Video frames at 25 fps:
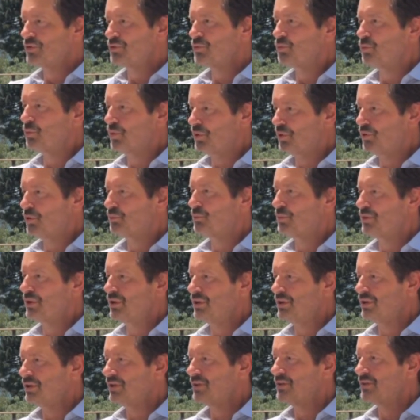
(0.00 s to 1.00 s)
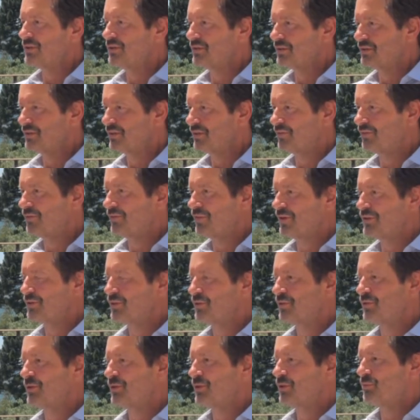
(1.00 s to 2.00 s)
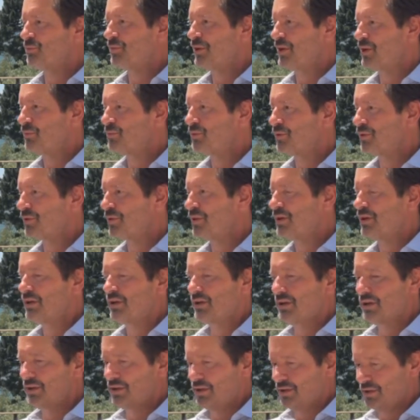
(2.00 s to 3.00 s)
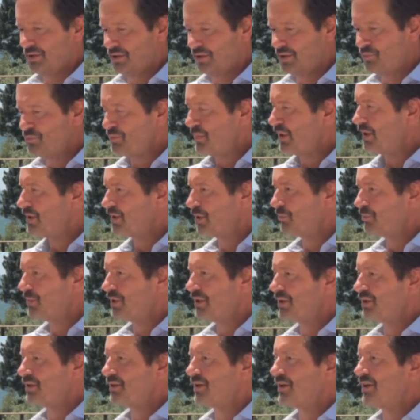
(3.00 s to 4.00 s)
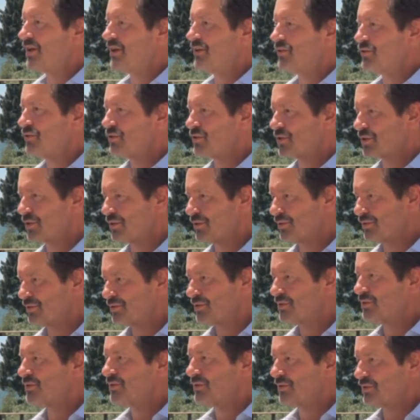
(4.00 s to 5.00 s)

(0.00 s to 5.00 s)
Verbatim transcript: which will be a figure in a paper that may not be in the highest journal.